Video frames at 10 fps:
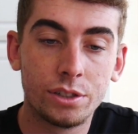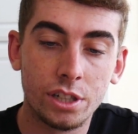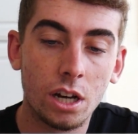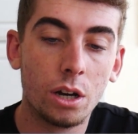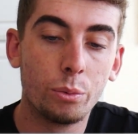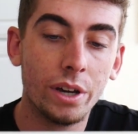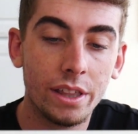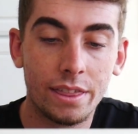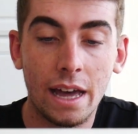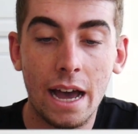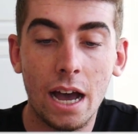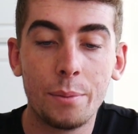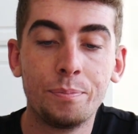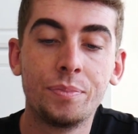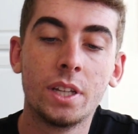So with
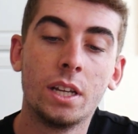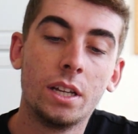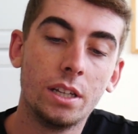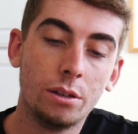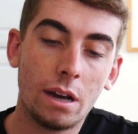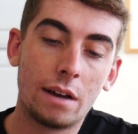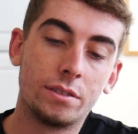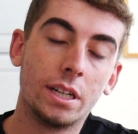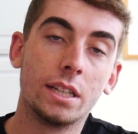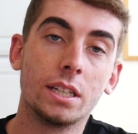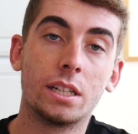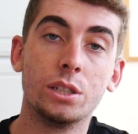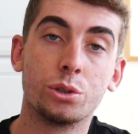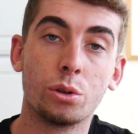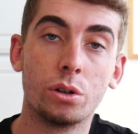that, you have to get the
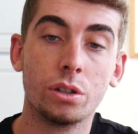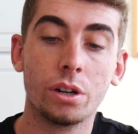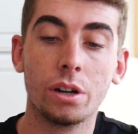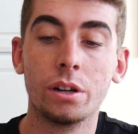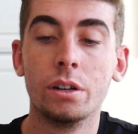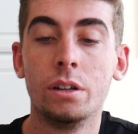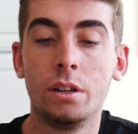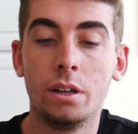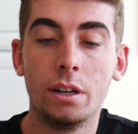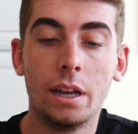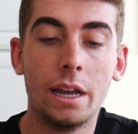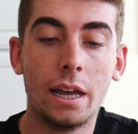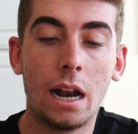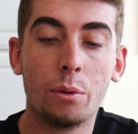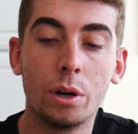controller,
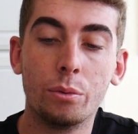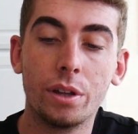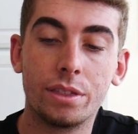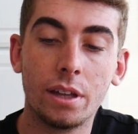and I went with